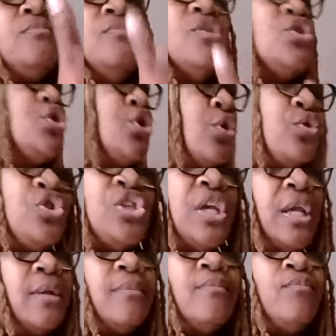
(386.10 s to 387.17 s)

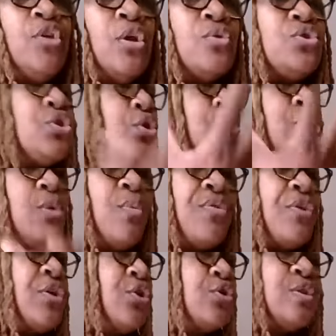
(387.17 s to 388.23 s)
searching, you know, searching
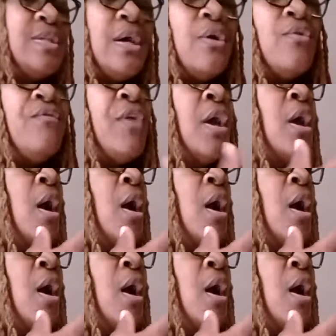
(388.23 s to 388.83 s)
within yourself,